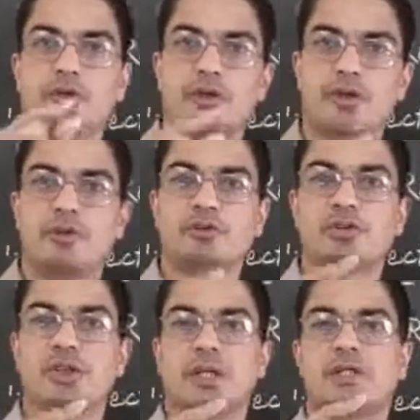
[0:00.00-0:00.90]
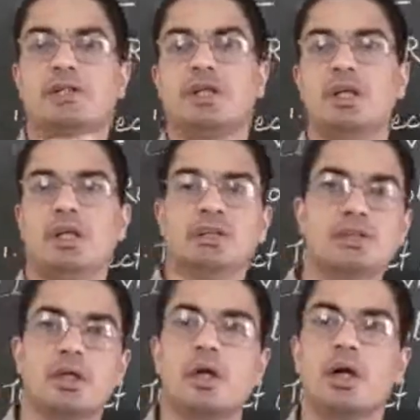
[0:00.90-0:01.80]
to introduce in the country
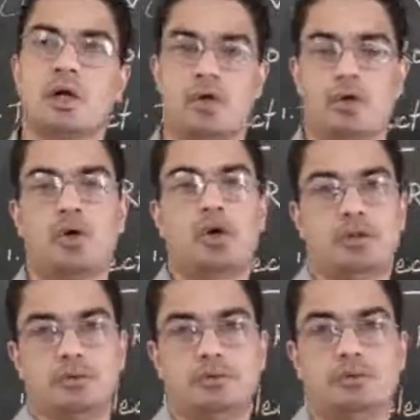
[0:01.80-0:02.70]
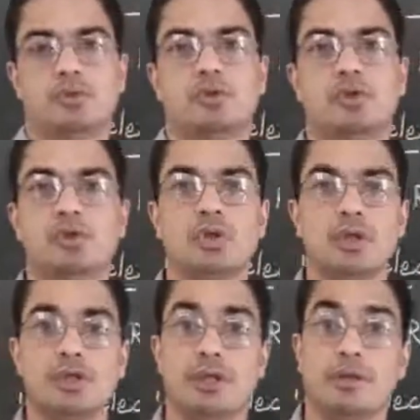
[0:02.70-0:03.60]
is wrong. So
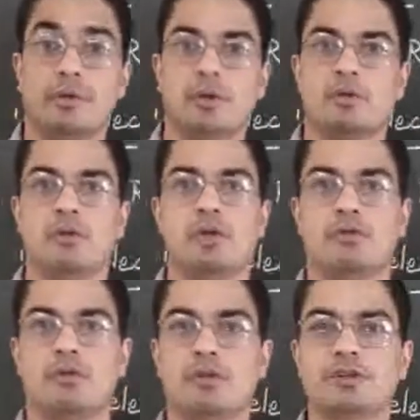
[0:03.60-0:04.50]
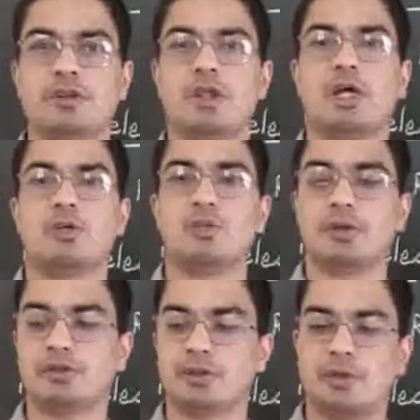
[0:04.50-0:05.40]
they will force the
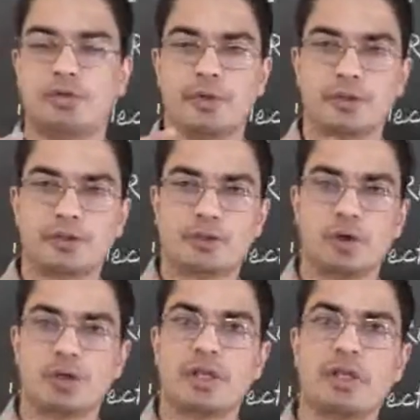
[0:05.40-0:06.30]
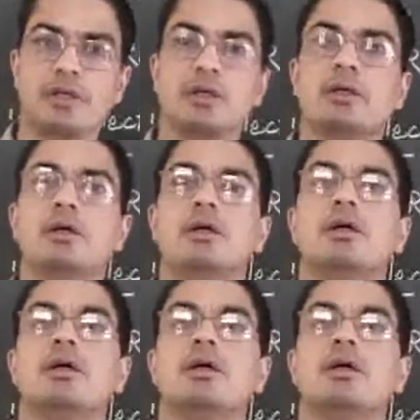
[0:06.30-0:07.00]
government to withdraw their